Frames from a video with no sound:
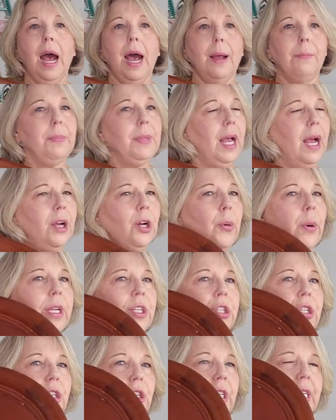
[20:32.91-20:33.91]
I'm not
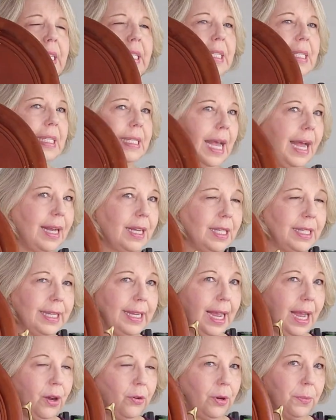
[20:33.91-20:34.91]
quite sure exactly
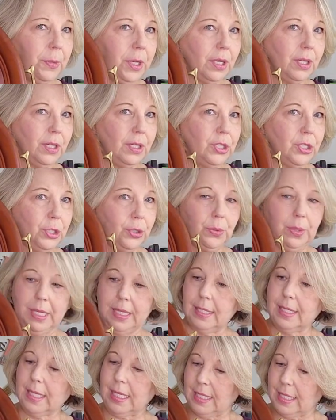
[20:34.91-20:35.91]
how I'm going to do
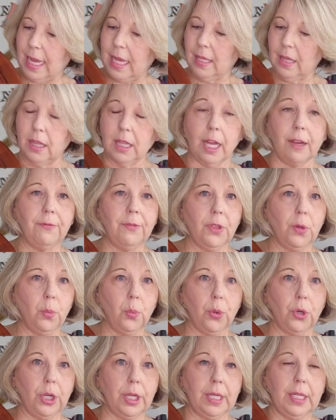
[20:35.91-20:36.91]
this because I love the
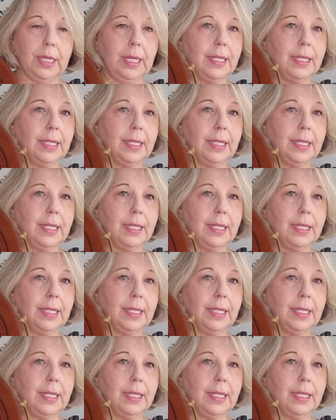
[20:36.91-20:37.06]
wood.